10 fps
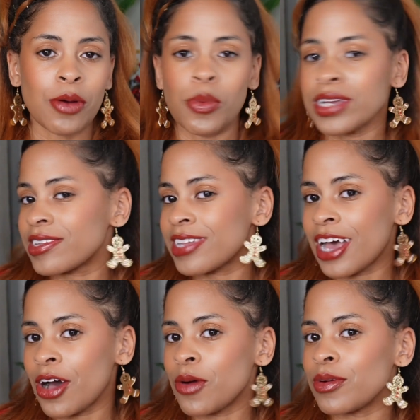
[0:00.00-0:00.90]
Which
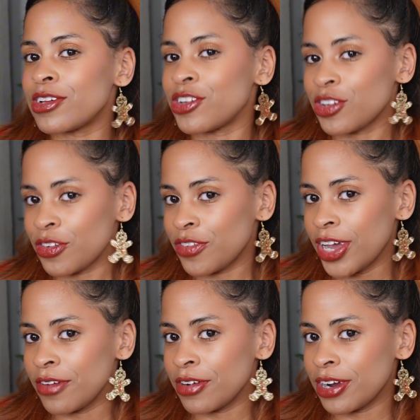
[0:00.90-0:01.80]
style was your
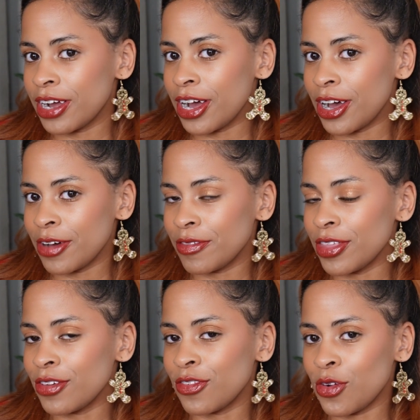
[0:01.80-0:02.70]
favorite of
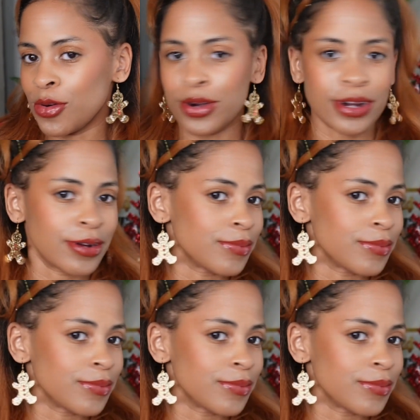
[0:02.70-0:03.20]
the 4?